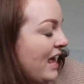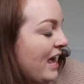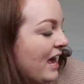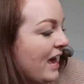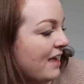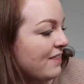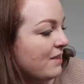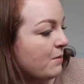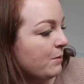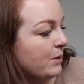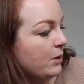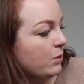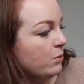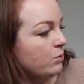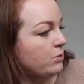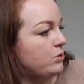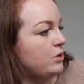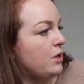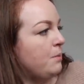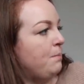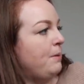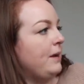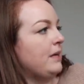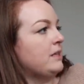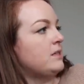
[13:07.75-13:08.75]
And then we
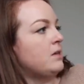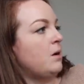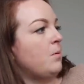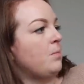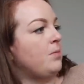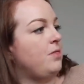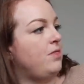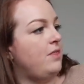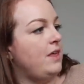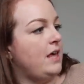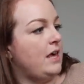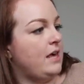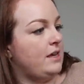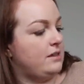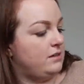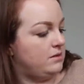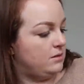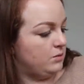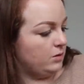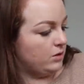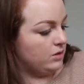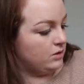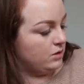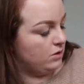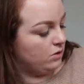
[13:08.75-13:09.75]
also picked up this
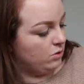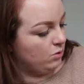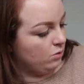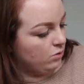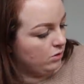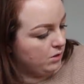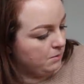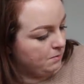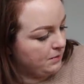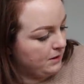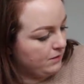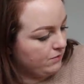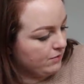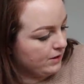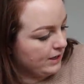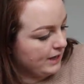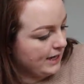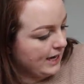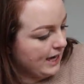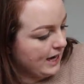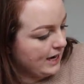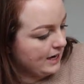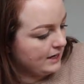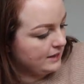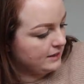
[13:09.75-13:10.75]
because I thought it'd be really
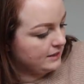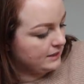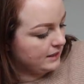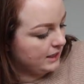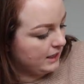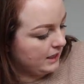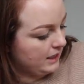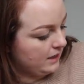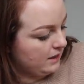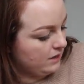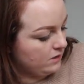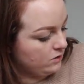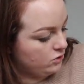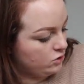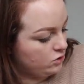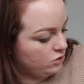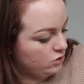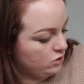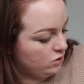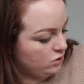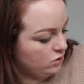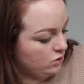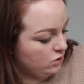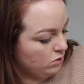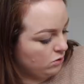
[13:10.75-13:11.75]
handy
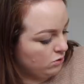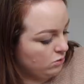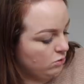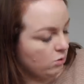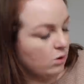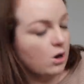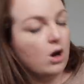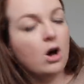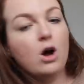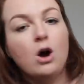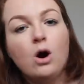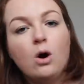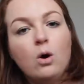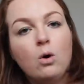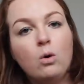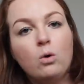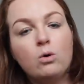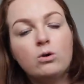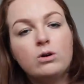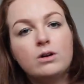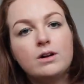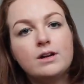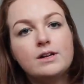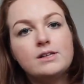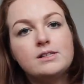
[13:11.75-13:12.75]
to
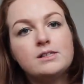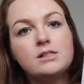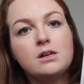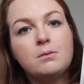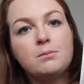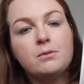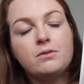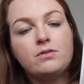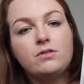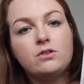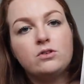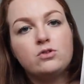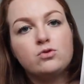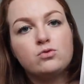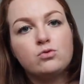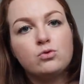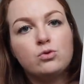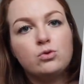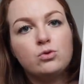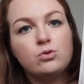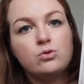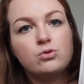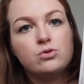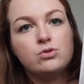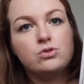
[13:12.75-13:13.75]
organize some of the
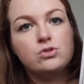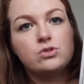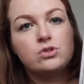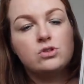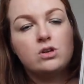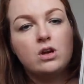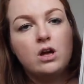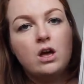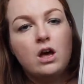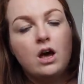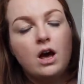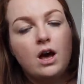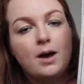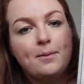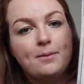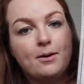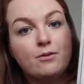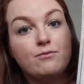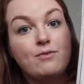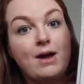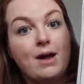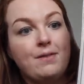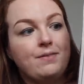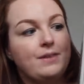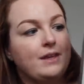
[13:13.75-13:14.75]
drawers
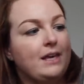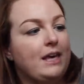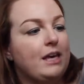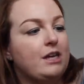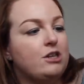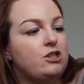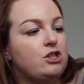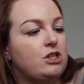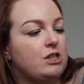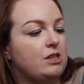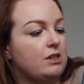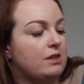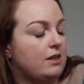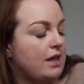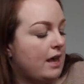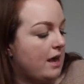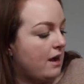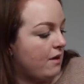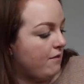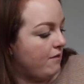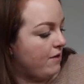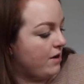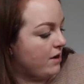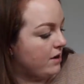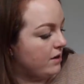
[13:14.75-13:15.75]
around the kitchen
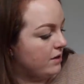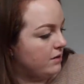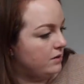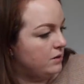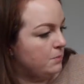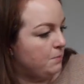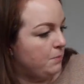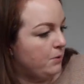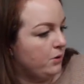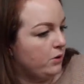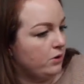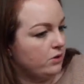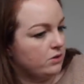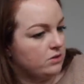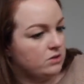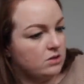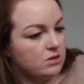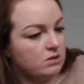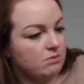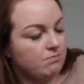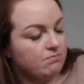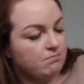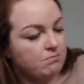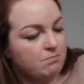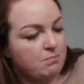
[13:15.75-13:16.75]
area to put
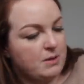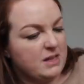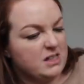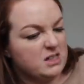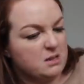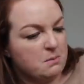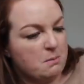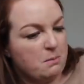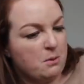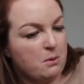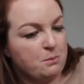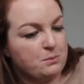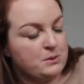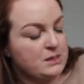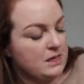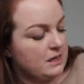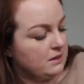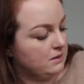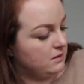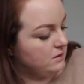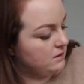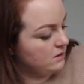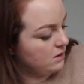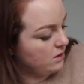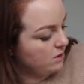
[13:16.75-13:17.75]
bits and bobs
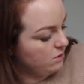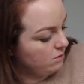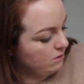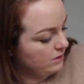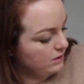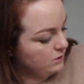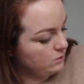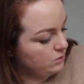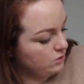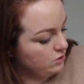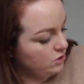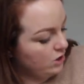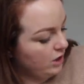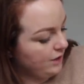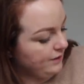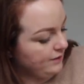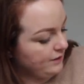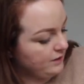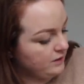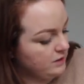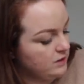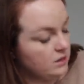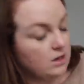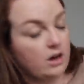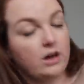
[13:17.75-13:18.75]
in. So this was
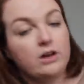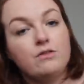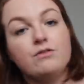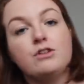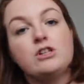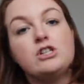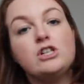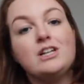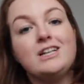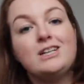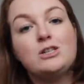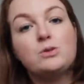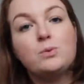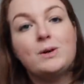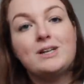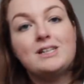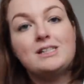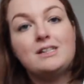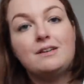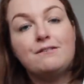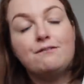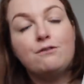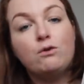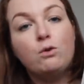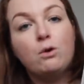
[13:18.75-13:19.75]
$9.99, originally
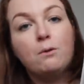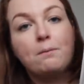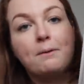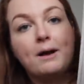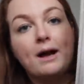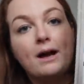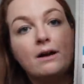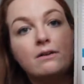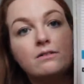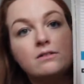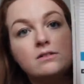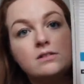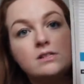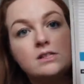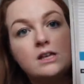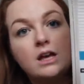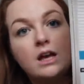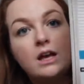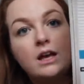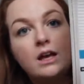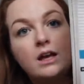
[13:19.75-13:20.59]
£24.